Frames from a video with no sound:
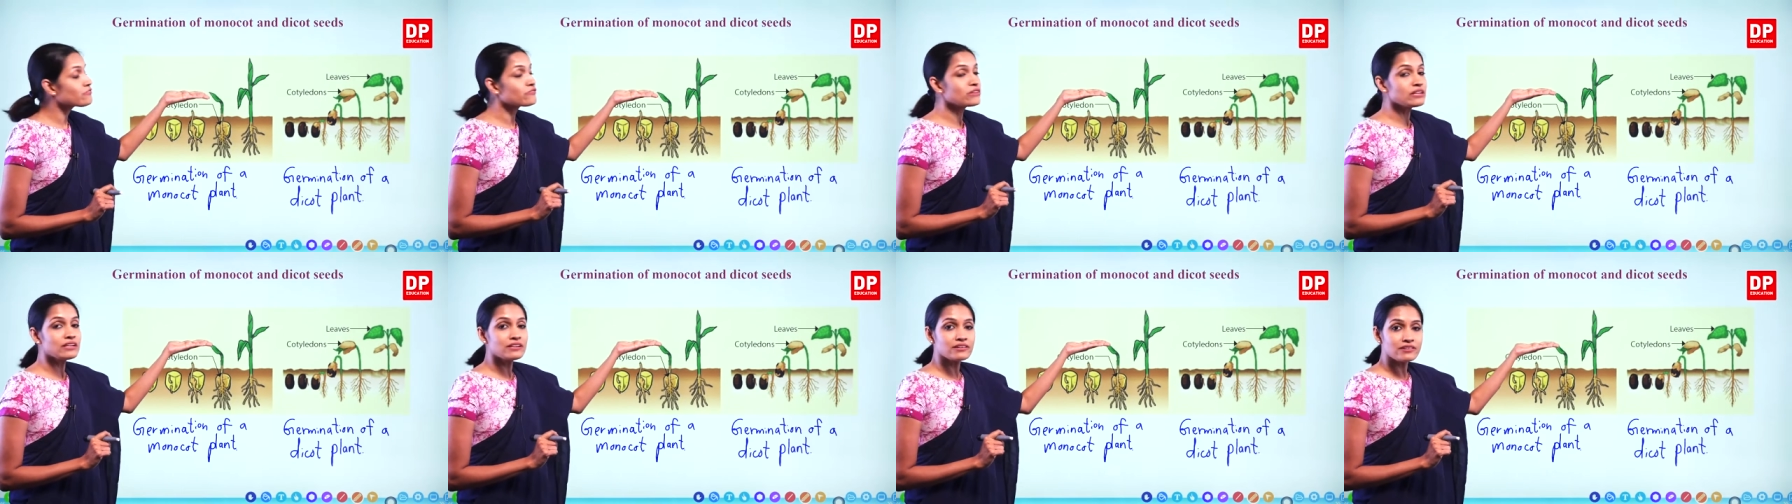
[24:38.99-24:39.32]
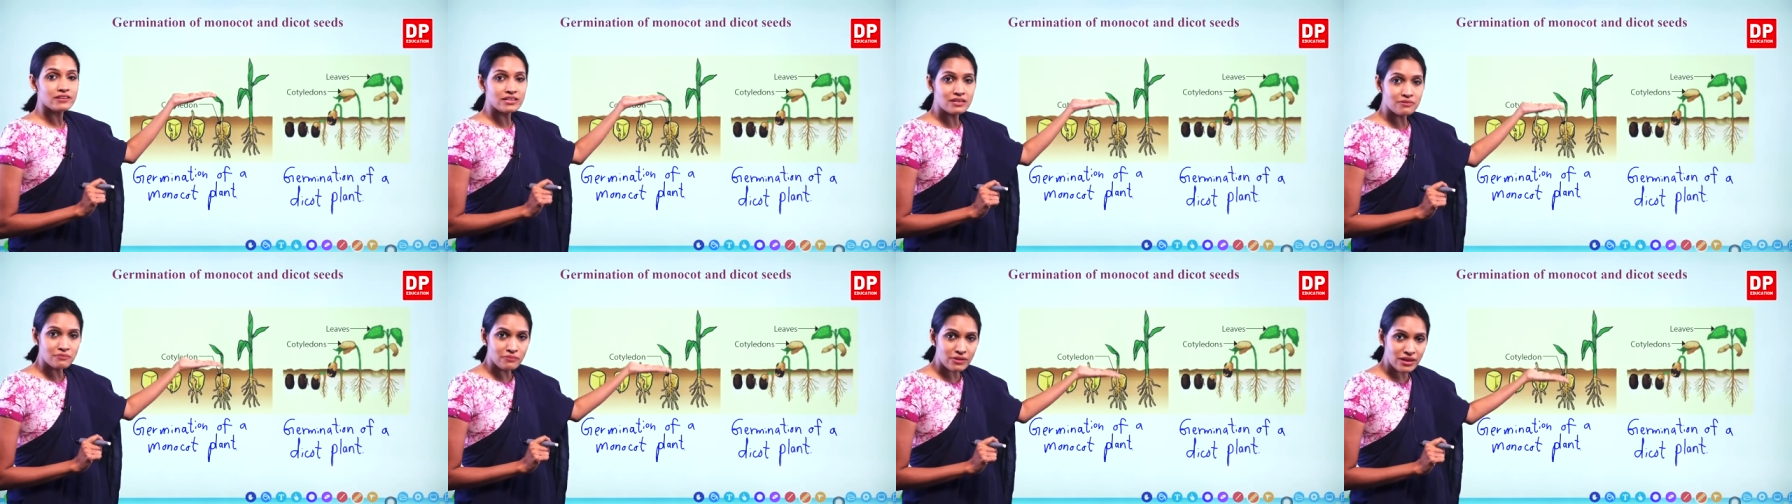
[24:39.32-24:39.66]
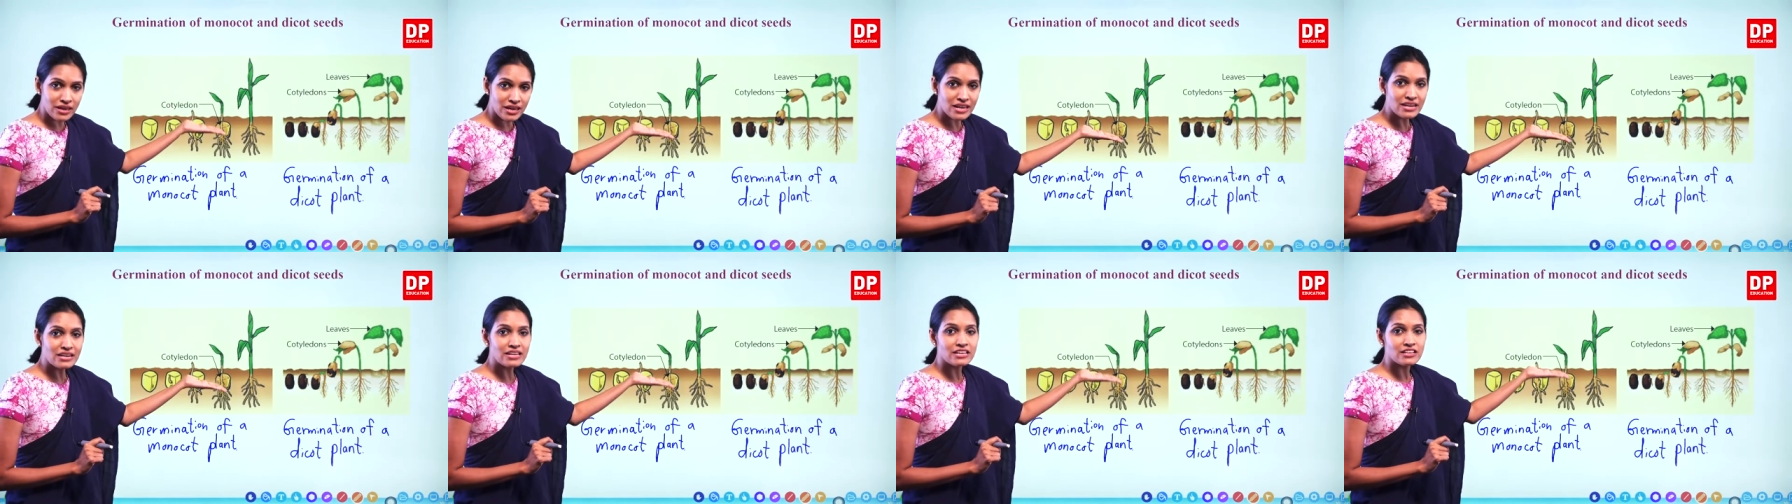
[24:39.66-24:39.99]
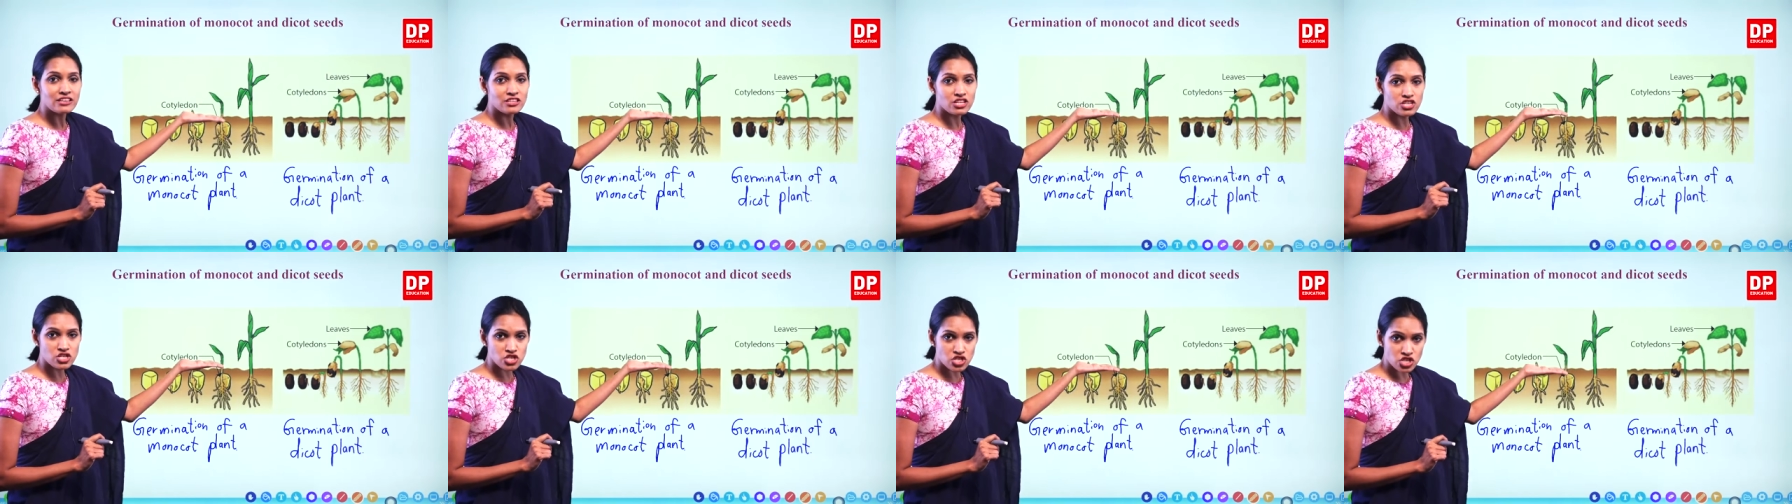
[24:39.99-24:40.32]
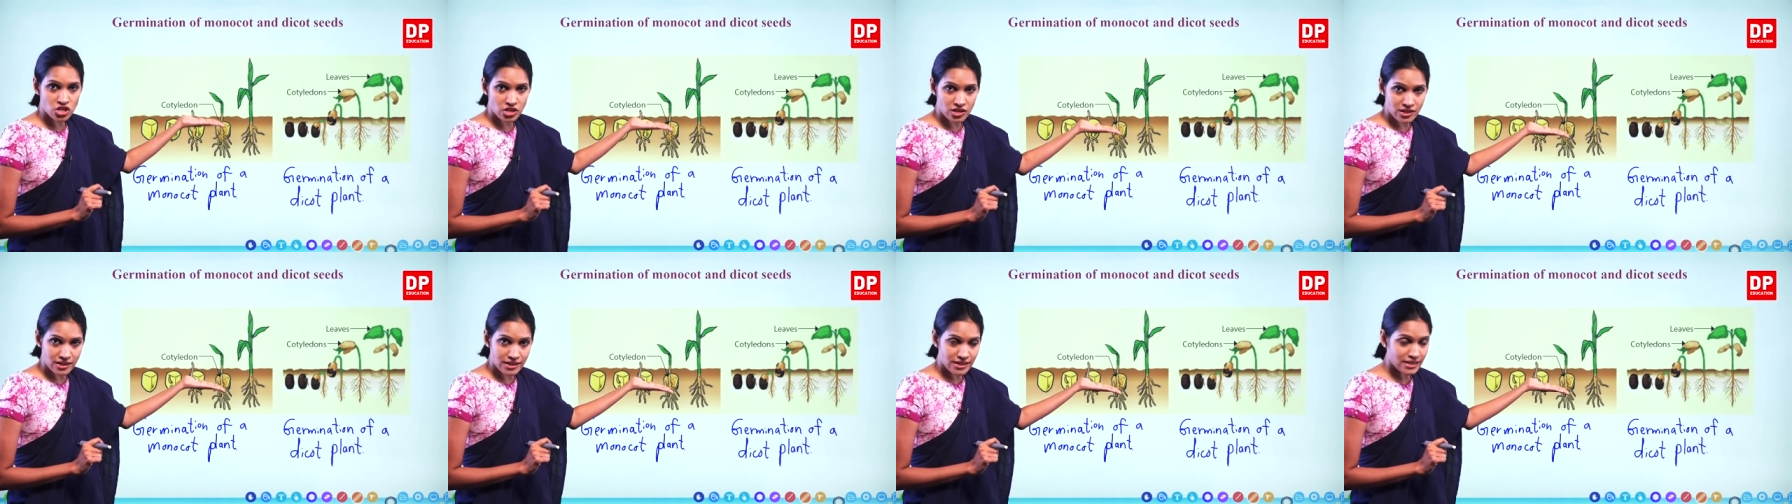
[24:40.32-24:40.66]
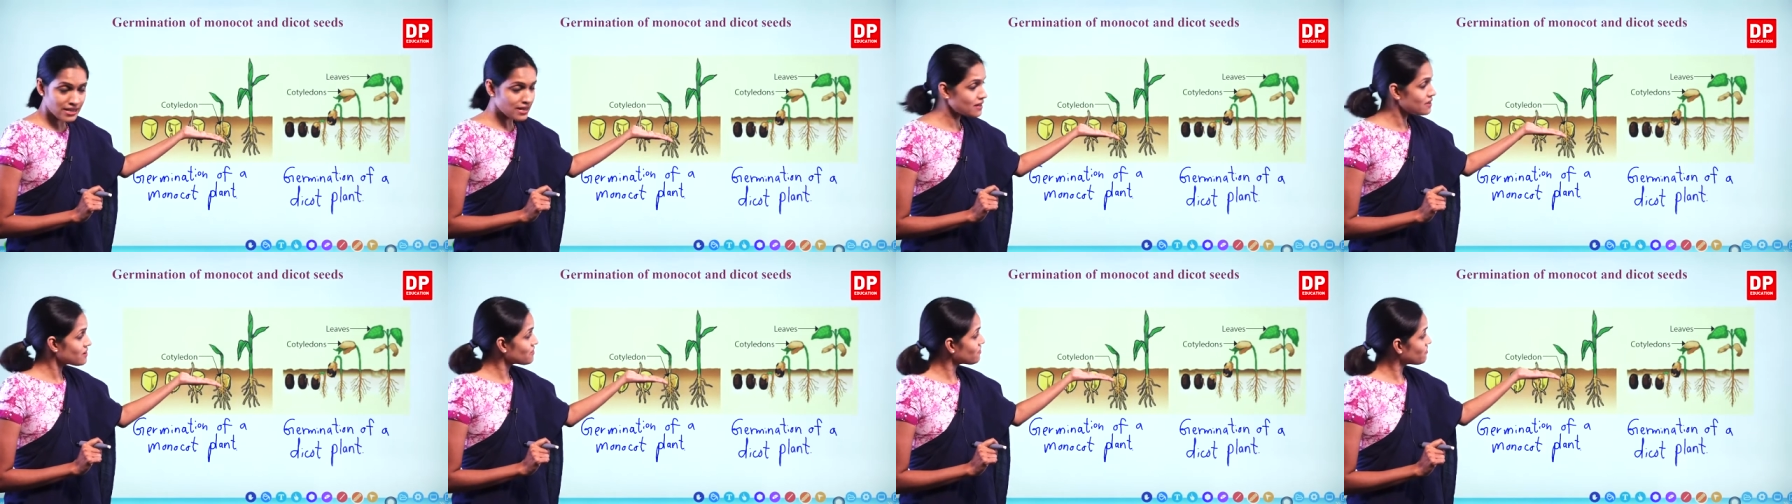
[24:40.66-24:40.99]
will remain in the soil,
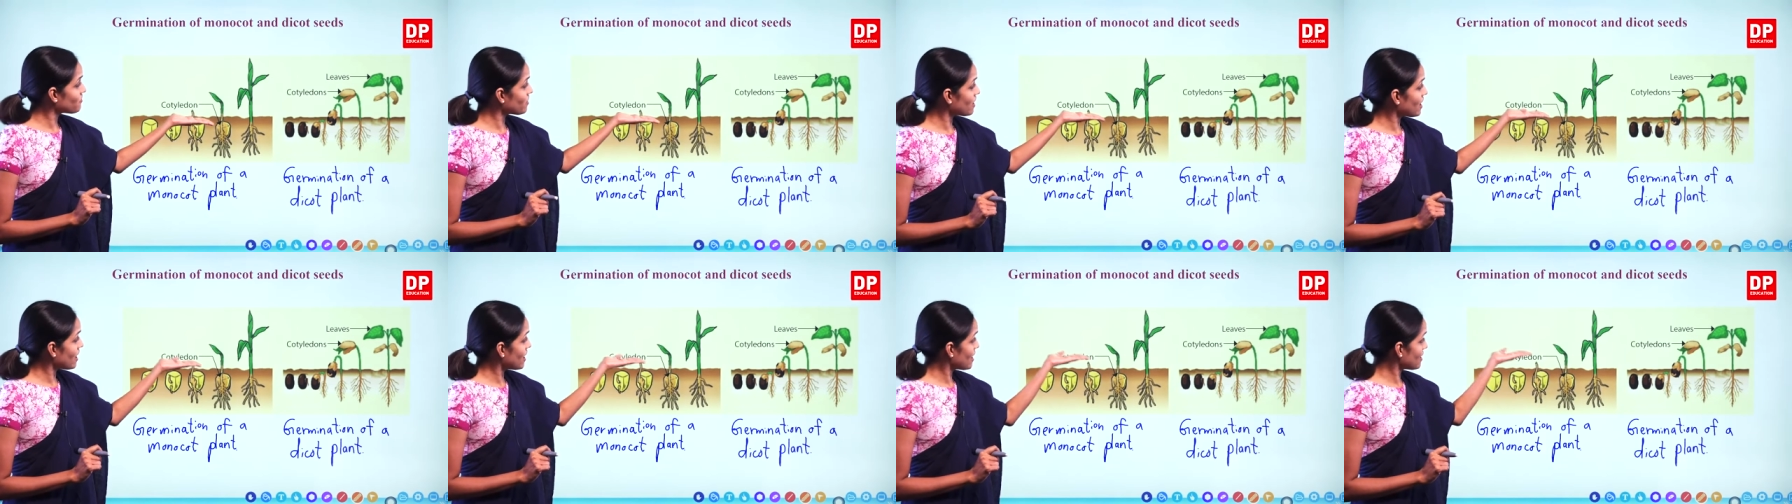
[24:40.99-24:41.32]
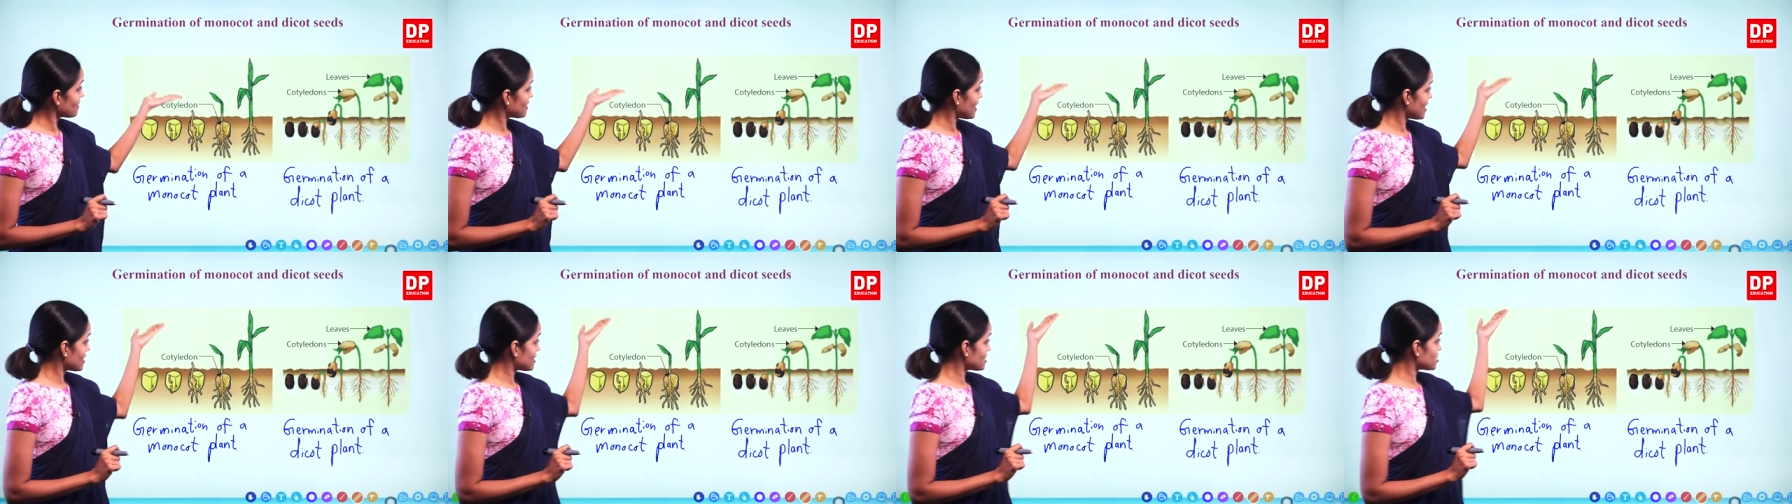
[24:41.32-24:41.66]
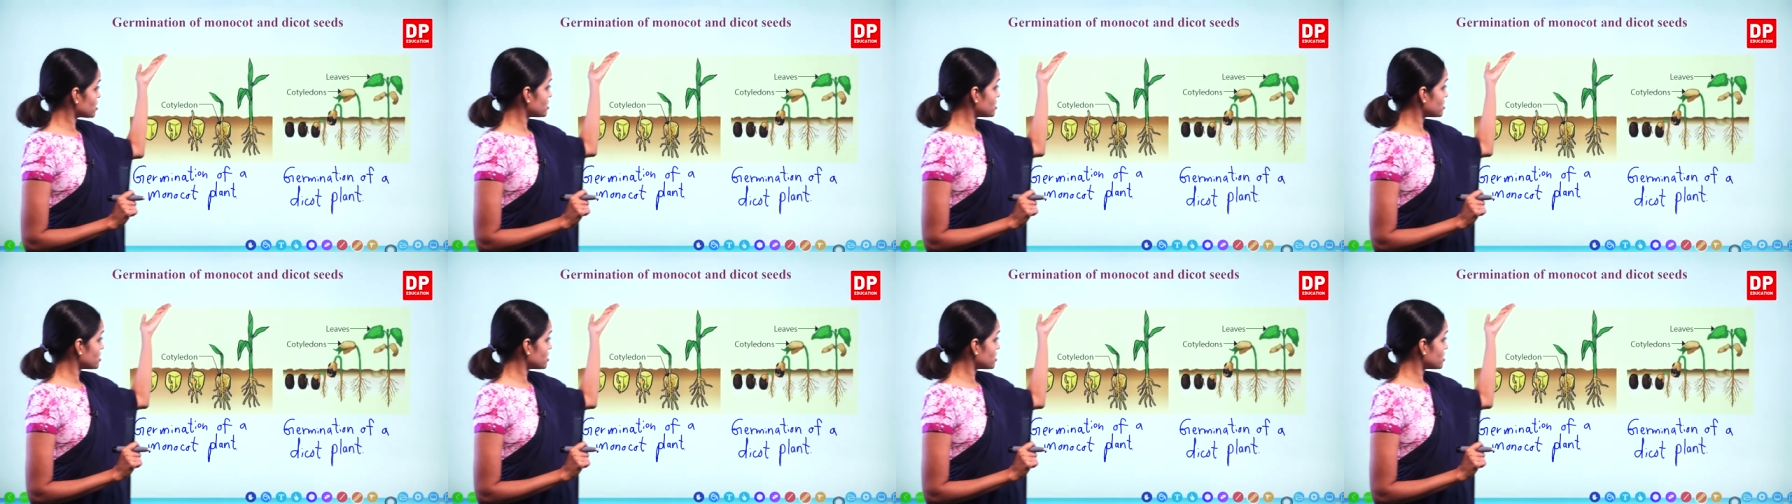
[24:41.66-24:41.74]
where that